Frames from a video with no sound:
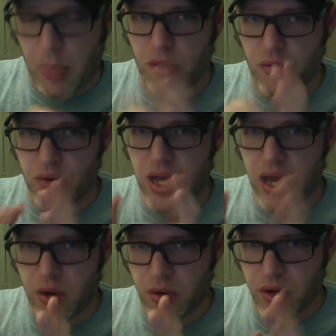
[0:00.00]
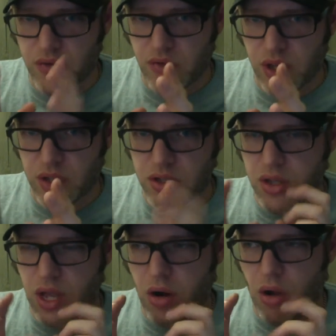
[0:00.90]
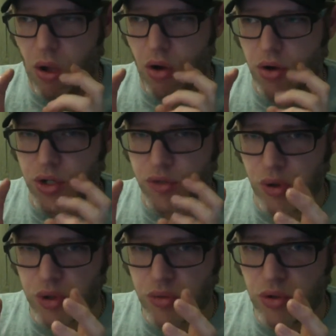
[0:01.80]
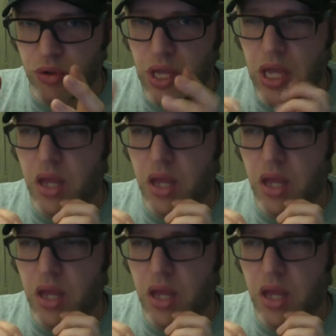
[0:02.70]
The three categories of things that are disposable,